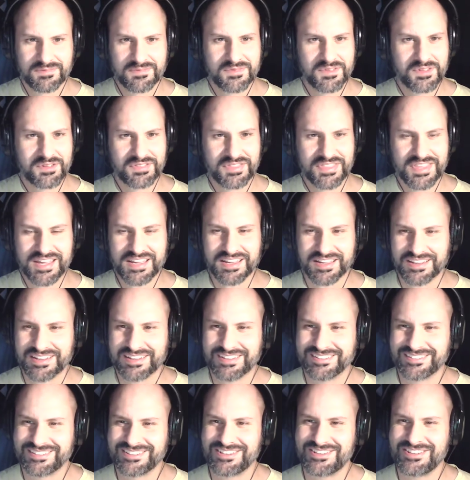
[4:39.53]
You'd think
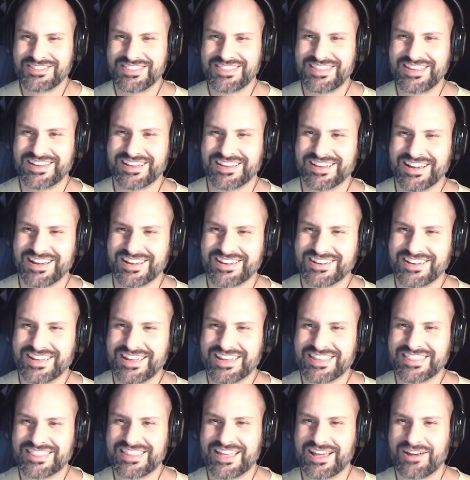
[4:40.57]
I could
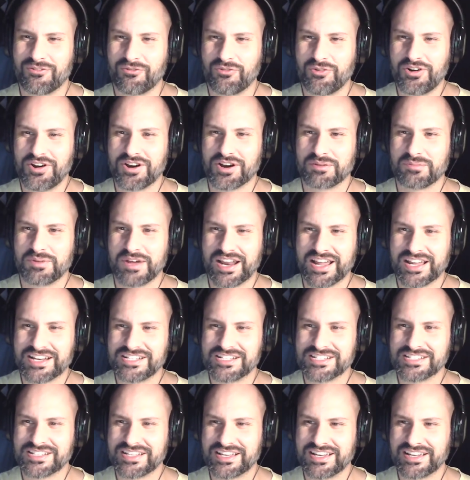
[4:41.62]
get that word, but I
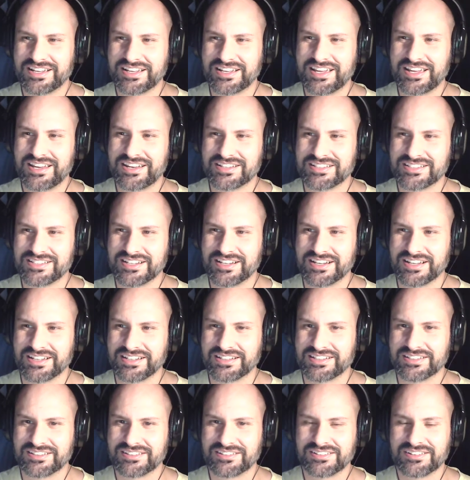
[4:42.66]
just can't get it
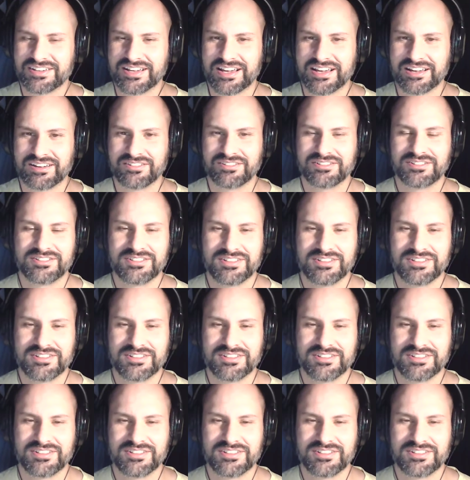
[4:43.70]
tonight. Okay.